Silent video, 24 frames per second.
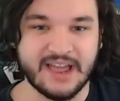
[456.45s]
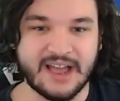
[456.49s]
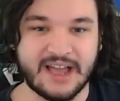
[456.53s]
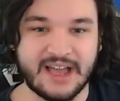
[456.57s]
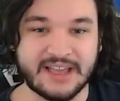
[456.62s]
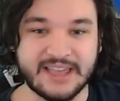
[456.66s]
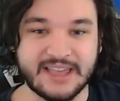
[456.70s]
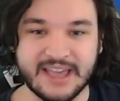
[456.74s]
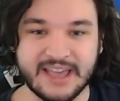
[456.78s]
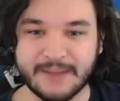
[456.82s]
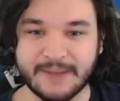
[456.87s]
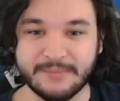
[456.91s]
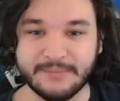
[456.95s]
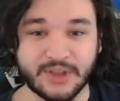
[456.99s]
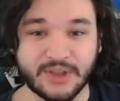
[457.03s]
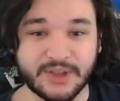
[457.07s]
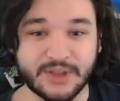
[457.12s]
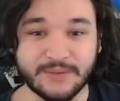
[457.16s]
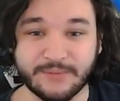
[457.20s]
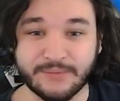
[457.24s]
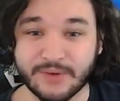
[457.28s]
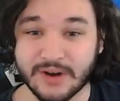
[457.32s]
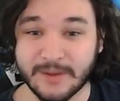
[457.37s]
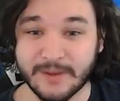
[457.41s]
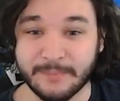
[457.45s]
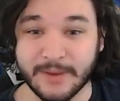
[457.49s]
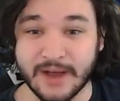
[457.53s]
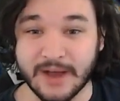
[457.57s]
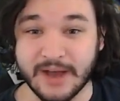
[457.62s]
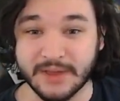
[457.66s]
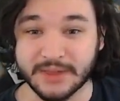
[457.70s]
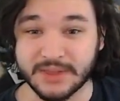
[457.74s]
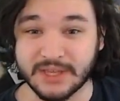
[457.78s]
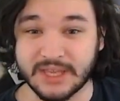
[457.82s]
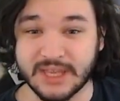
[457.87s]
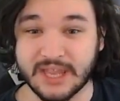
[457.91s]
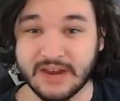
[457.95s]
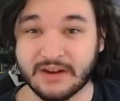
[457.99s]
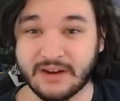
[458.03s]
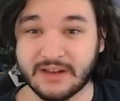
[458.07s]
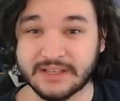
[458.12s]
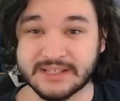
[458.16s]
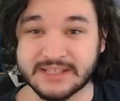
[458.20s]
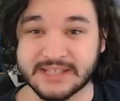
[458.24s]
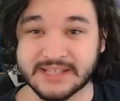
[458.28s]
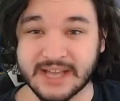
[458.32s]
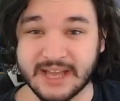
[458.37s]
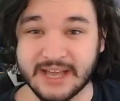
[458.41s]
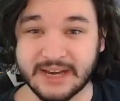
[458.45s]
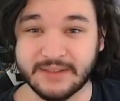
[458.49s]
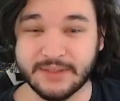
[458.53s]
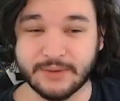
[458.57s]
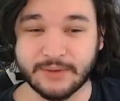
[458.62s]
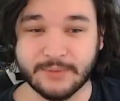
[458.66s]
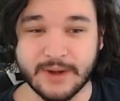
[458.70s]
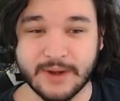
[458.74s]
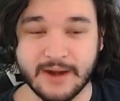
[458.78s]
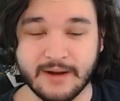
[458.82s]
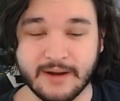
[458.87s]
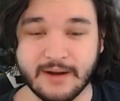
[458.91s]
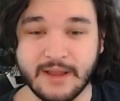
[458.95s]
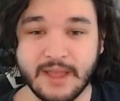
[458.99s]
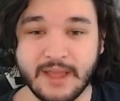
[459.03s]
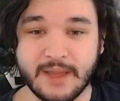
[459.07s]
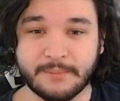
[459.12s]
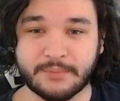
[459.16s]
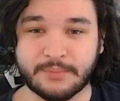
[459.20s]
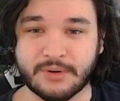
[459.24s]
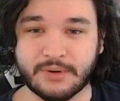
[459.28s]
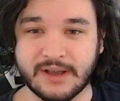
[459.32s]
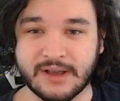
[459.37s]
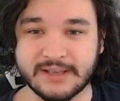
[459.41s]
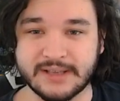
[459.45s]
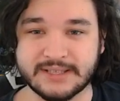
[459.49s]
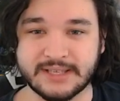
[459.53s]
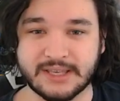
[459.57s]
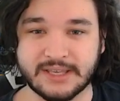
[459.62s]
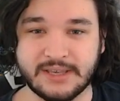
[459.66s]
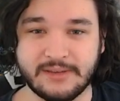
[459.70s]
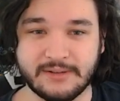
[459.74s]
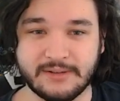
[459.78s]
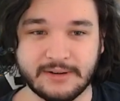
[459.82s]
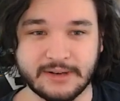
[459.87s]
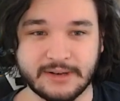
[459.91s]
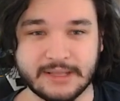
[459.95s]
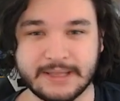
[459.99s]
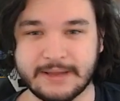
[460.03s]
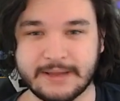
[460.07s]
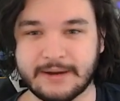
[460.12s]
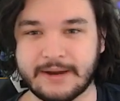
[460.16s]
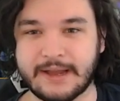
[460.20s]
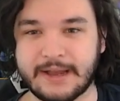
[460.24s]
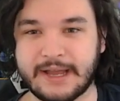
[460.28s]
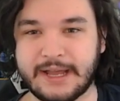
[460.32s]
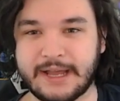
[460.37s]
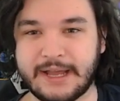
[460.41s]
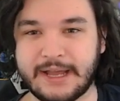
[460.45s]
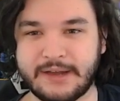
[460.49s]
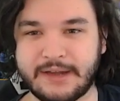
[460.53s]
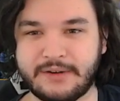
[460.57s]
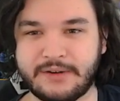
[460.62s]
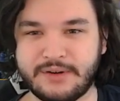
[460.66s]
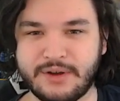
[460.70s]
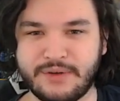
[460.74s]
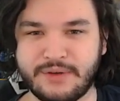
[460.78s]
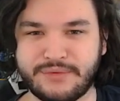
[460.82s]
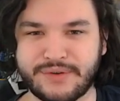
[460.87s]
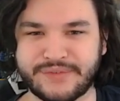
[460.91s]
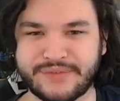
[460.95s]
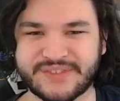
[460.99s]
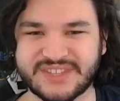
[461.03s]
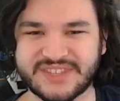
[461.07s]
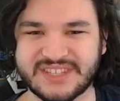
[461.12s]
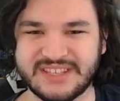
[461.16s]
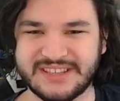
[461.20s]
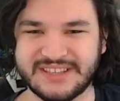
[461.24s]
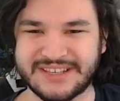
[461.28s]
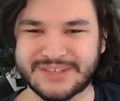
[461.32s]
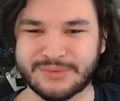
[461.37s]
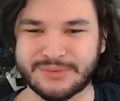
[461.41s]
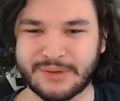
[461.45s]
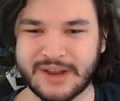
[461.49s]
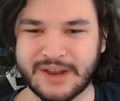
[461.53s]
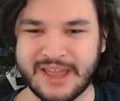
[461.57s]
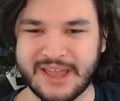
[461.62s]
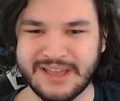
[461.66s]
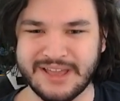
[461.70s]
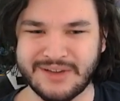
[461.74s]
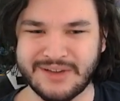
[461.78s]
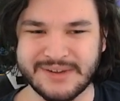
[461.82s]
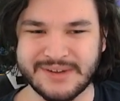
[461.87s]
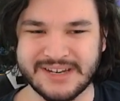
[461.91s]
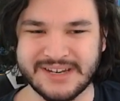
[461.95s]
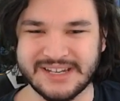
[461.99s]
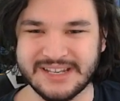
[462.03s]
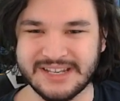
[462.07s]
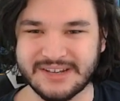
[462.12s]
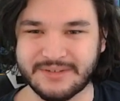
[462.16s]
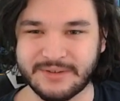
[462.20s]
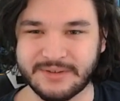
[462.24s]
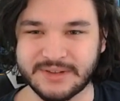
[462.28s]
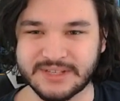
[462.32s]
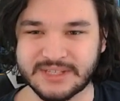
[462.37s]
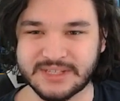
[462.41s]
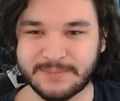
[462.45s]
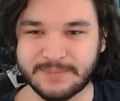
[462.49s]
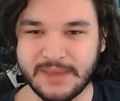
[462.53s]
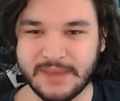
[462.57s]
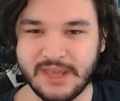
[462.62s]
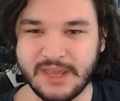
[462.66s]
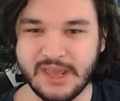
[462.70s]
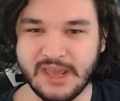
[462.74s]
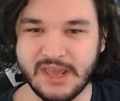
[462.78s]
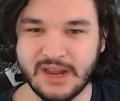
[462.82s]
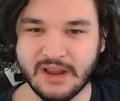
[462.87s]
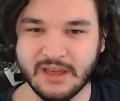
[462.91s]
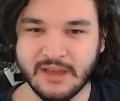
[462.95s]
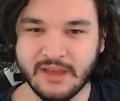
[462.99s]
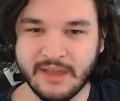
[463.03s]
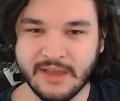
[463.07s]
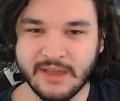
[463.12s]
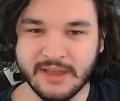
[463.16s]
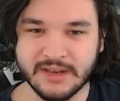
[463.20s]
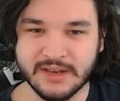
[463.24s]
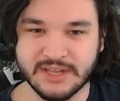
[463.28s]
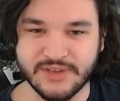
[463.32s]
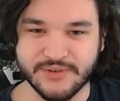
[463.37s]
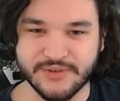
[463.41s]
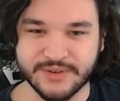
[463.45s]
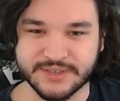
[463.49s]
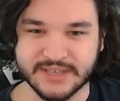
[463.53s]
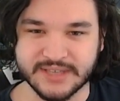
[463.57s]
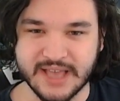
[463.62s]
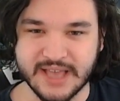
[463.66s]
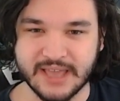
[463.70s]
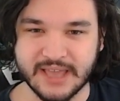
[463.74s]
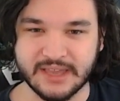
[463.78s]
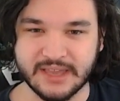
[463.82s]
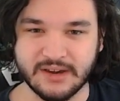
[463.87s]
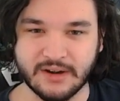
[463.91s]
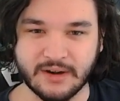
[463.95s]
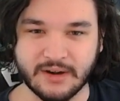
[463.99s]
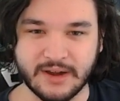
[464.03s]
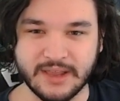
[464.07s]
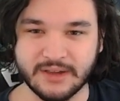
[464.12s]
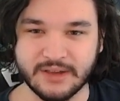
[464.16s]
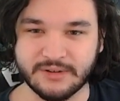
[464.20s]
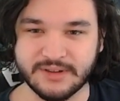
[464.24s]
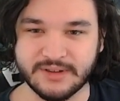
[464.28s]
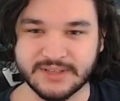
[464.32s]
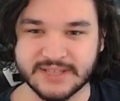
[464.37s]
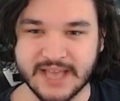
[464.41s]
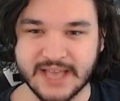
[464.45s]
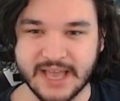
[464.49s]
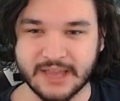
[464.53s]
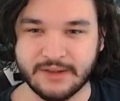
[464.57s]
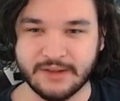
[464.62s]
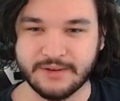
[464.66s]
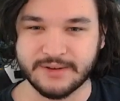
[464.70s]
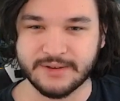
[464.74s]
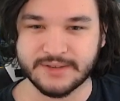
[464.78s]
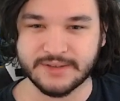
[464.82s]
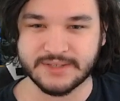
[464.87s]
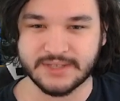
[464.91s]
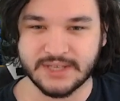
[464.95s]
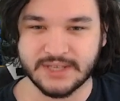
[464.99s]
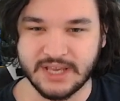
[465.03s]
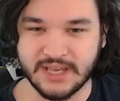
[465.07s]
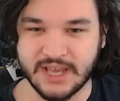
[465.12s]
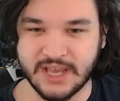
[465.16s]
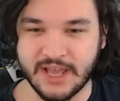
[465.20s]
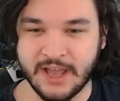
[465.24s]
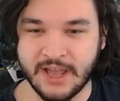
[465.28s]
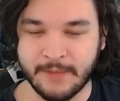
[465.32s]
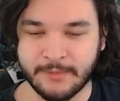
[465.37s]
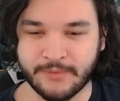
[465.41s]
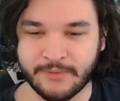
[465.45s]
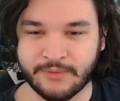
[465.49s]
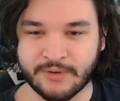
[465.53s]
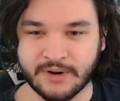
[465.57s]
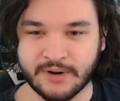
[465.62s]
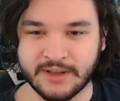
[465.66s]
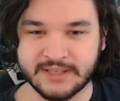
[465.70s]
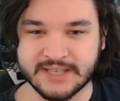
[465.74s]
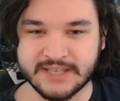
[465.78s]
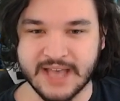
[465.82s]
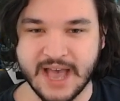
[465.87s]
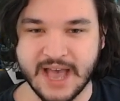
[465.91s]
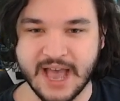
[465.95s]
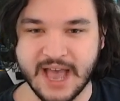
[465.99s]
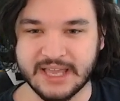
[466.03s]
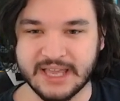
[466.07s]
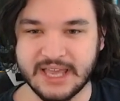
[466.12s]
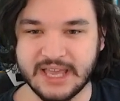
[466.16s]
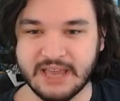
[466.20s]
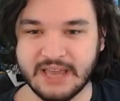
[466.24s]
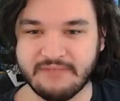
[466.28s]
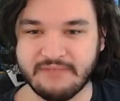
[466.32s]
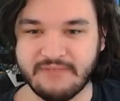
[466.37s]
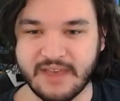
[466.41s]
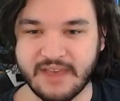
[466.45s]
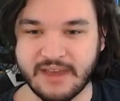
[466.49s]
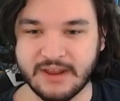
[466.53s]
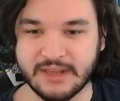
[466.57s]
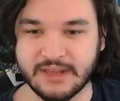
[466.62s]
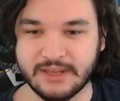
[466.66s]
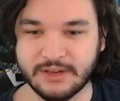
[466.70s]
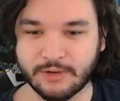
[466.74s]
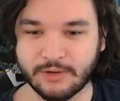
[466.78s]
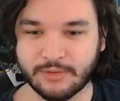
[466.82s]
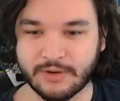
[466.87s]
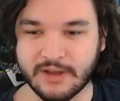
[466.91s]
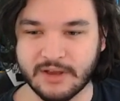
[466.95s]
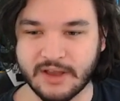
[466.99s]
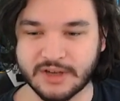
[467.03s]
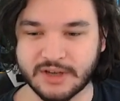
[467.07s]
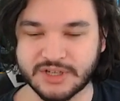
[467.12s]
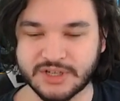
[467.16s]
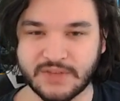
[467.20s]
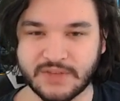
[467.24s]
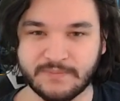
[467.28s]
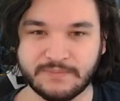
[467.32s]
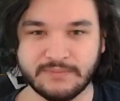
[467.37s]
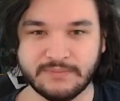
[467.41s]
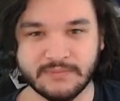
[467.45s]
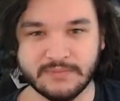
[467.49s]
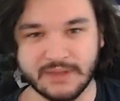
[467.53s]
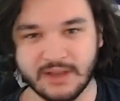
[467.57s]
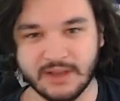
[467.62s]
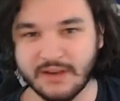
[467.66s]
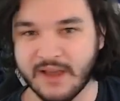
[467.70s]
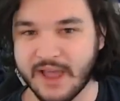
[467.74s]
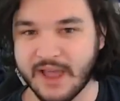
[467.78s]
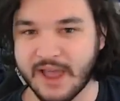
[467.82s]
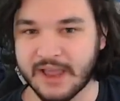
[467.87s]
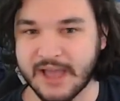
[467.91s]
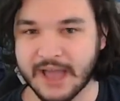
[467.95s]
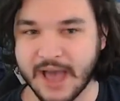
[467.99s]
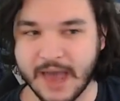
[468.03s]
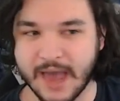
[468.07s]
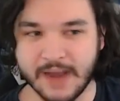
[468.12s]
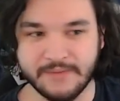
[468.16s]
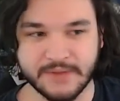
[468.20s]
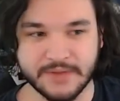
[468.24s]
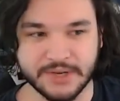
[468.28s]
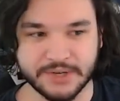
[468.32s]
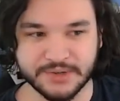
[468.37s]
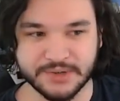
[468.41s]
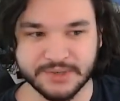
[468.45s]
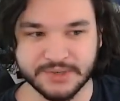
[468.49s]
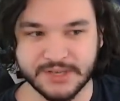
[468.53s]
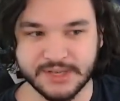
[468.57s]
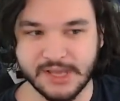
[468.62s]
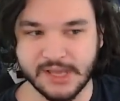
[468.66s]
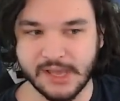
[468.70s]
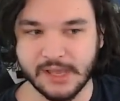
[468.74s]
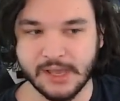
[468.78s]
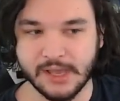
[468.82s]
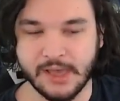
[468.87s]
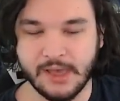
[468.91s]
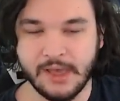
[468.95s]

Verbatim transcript: Again, I'm looking for an Apothecary. It's kind of the rare prosecutor here. I, I, don't know if I've seen this one. AoE decrease speed, decrease accuracy, or increase accuracy or attacking, and then heal reduction. Okay, kind of interesting.